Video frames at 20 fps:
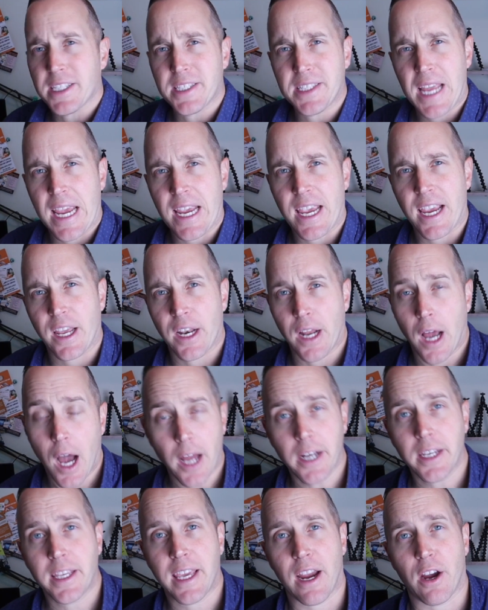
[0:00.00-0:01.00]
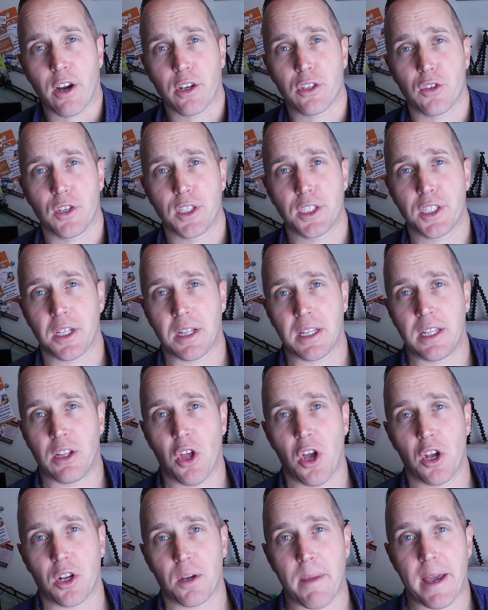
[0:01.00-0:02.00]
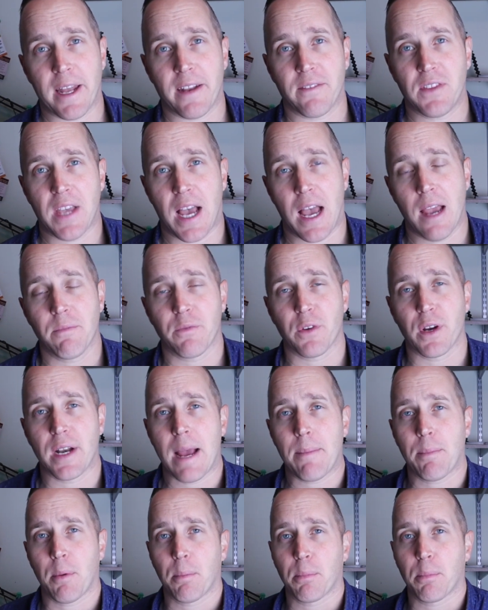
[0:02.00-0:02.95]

is taking an uncharacteristically long amount of time for an Apple